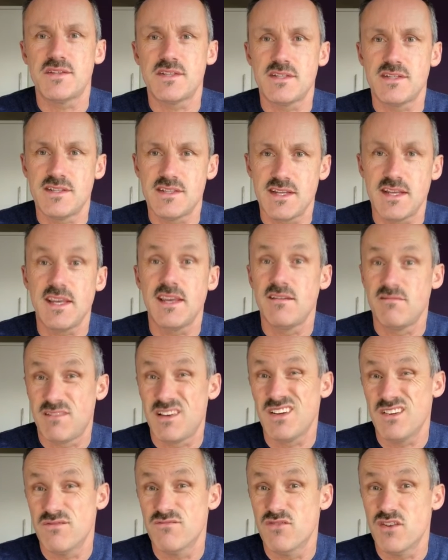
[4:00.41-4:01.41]
and see
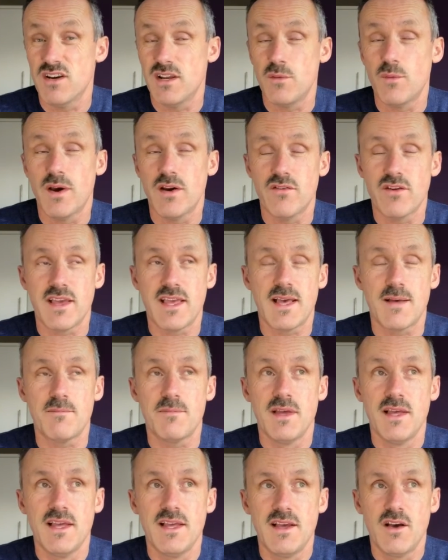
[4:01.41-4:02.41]
kind of really where I am
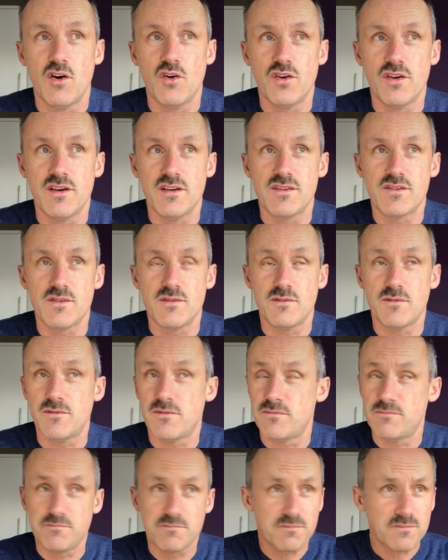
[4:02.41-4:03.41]
on a sort of
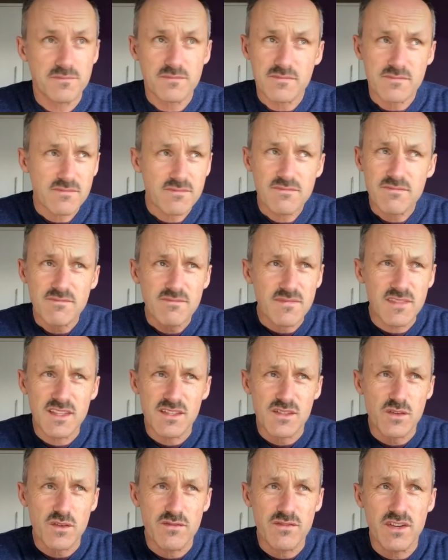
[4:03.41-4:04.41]

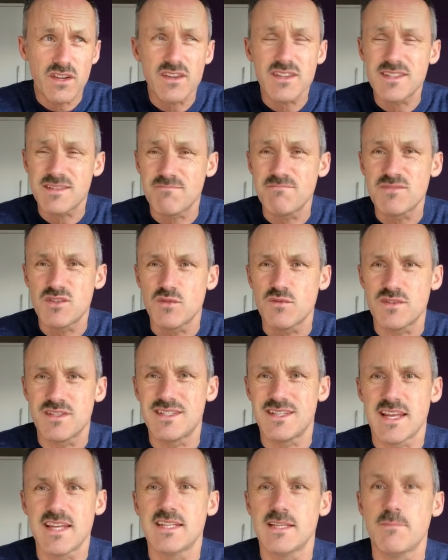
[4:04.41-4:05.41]
nice sort of
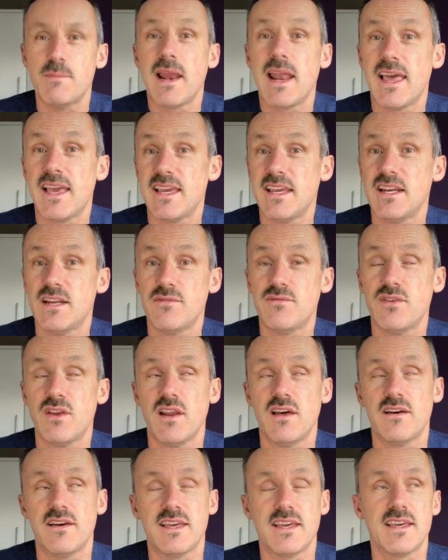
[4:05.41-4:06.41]
steady plane, if you
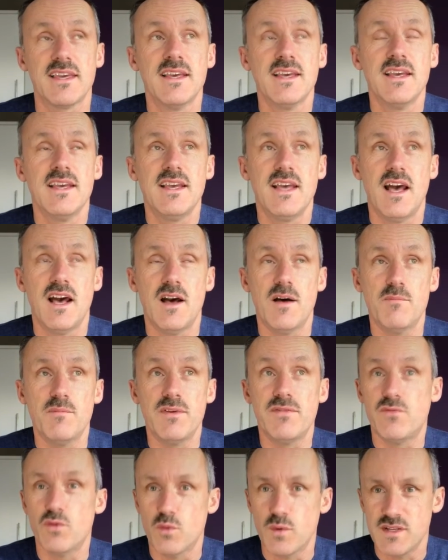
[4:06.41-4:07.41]
like,
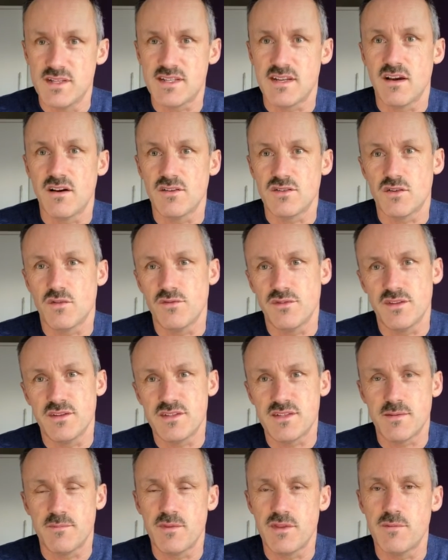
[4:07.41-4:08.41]
before we start on
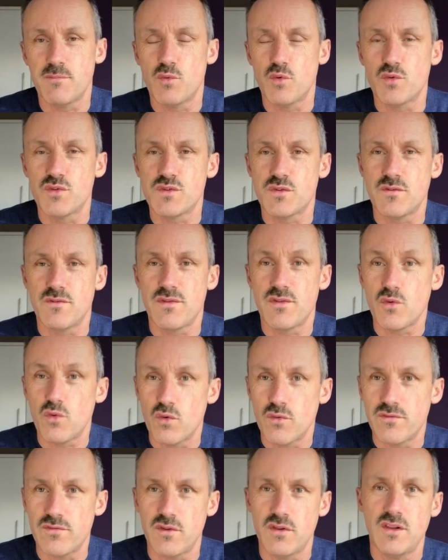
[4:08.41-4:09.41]
some of the more sort of
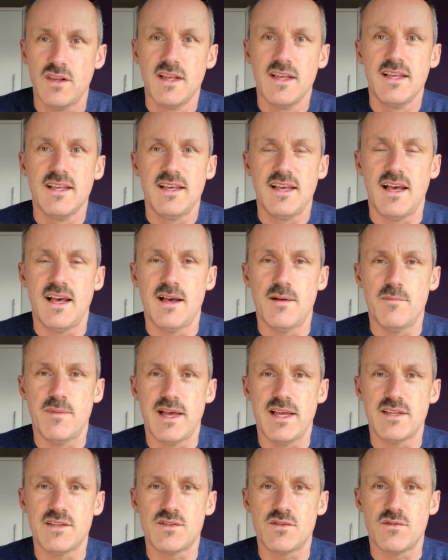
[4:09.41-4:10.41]
thoughtful
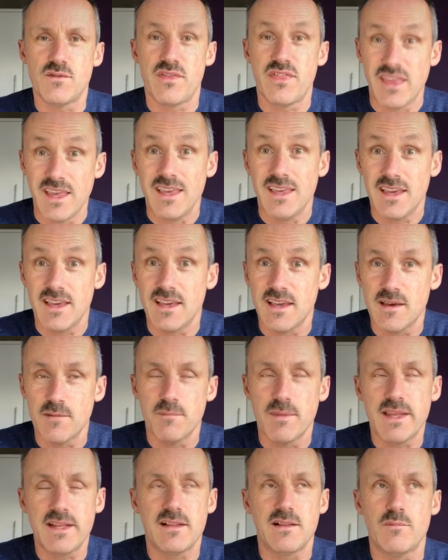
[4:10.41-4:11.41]
and sort of thinking and
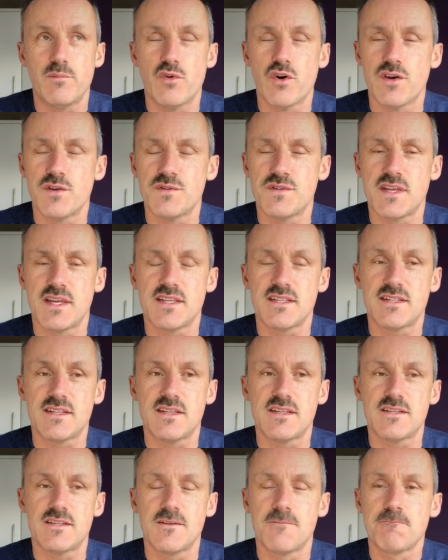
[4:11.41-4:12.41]
mental
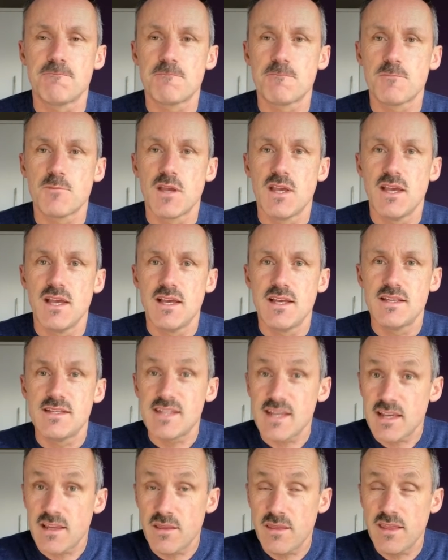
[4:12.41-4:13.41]
processes.
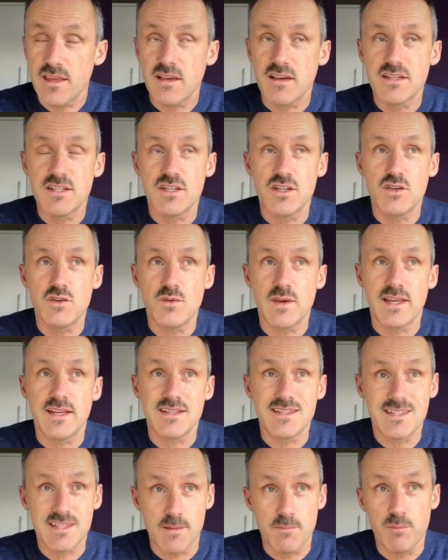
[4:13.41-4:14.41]
Second thing I do in
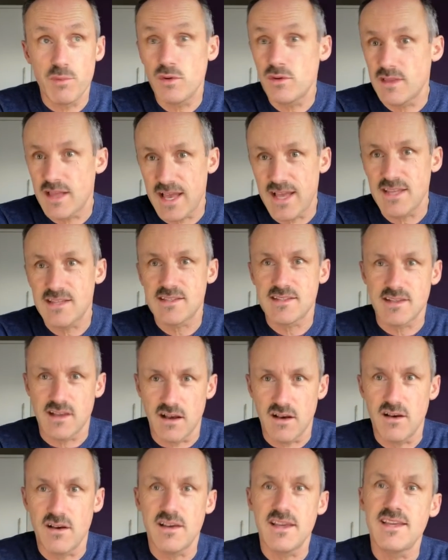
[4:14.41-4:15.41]
simple,
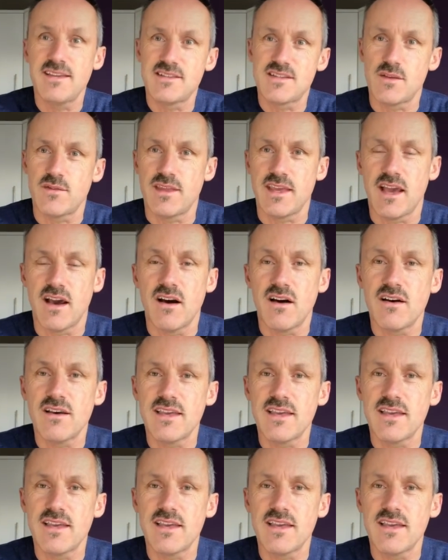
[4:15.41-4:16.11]
S-I, so the I